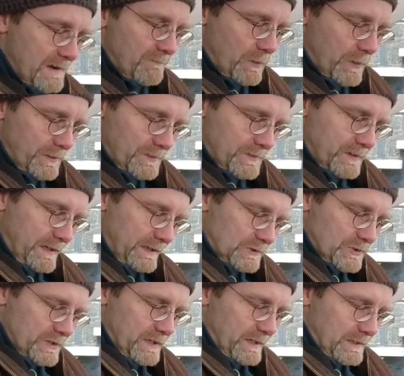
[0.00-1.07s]
I wanted to
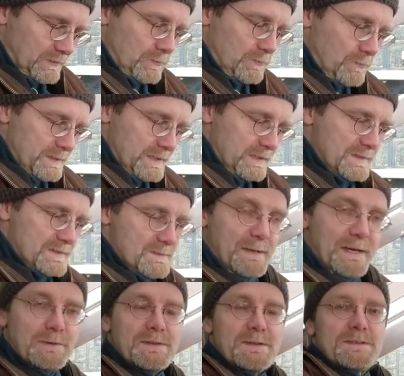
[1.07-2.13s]
lecture like two minutes
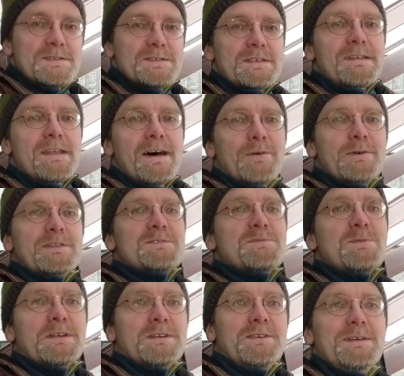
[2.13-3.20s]
about this, and now it's
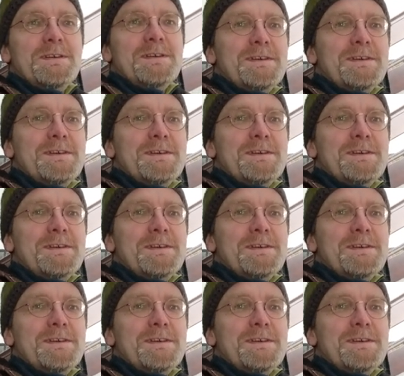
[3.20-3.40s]
what?